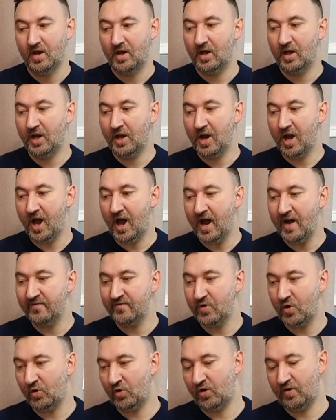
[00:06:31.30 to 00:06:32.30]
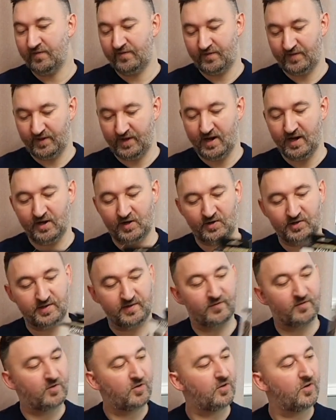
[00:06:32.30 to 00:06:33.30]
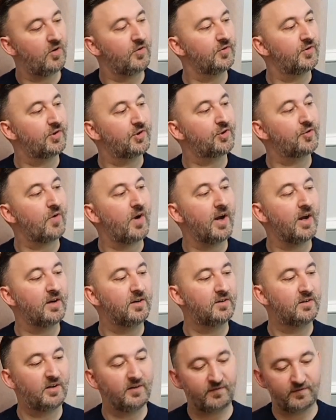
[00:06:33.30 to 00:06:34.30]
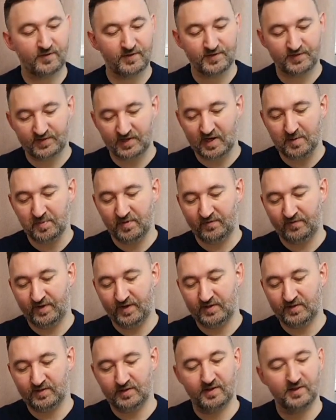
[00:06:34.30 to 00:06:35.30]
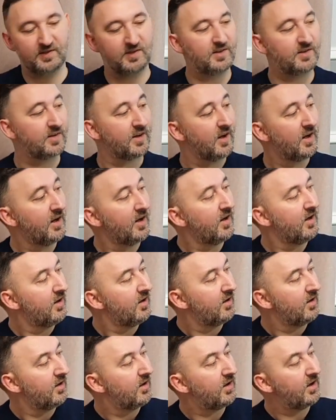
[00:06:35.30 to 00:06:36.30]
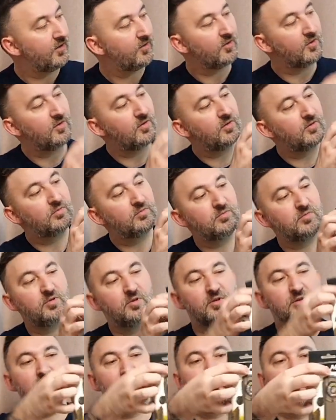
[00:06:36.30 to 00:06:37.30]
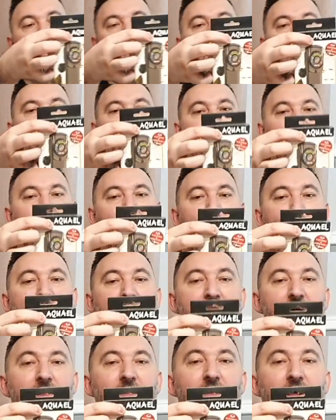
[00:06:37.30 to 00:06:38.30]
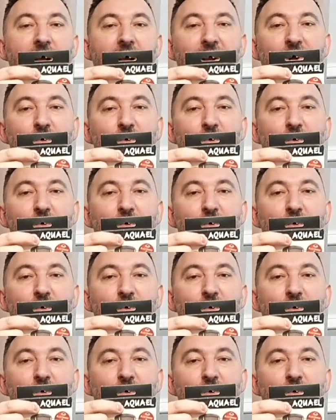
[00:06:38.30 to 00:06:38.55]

I've not gone for that because I've gone to try a different type of heater. This is, I don't know, Aqua.